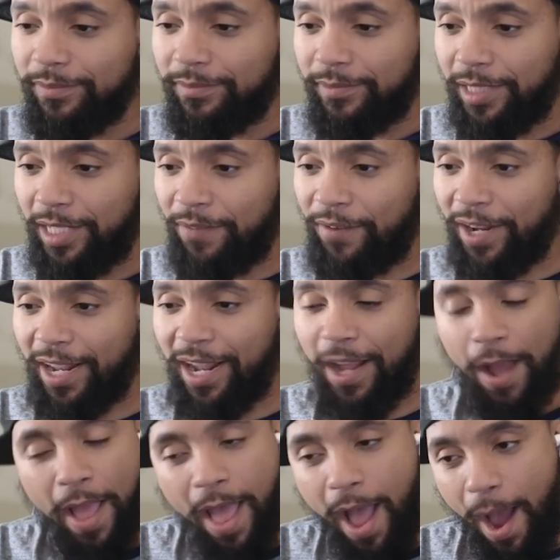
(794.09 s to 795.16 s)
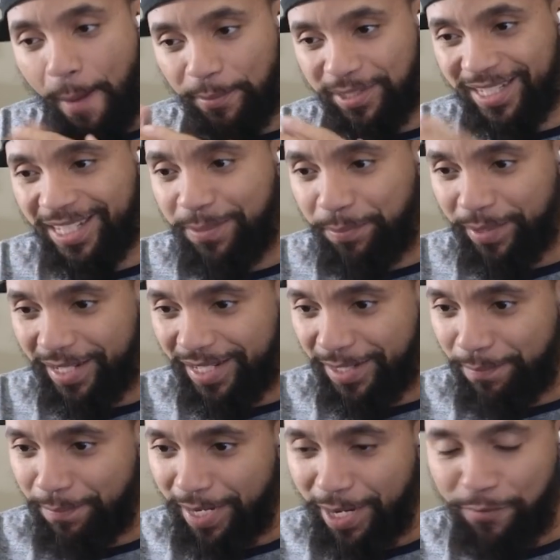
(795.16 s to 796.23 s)
And if I can't, I'm sleeping in
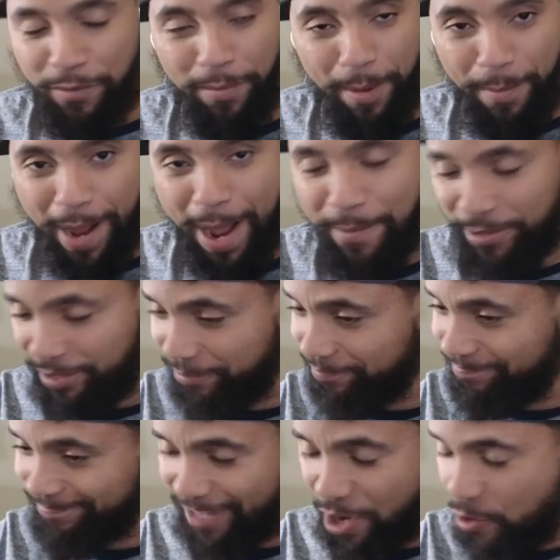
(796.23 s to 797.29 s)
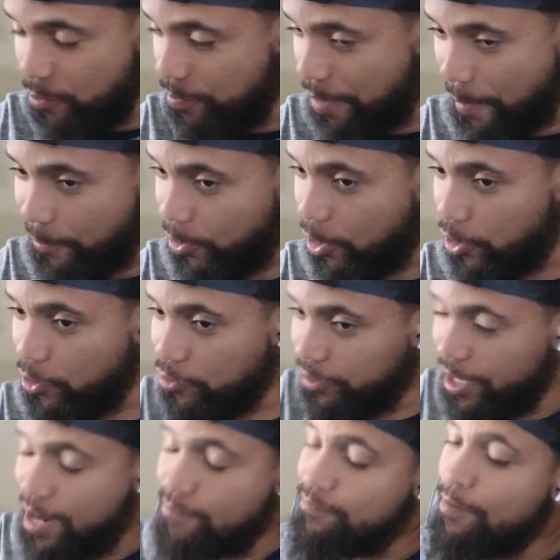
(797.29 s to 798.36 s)
the bed with my mama. Nope, I'm
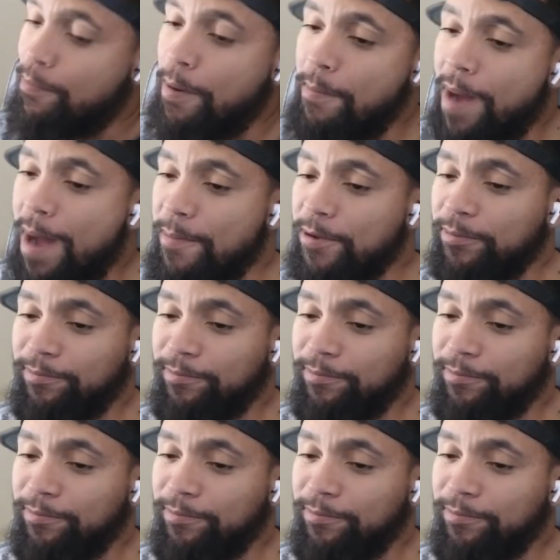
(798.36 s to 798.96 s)
curled up with my mama.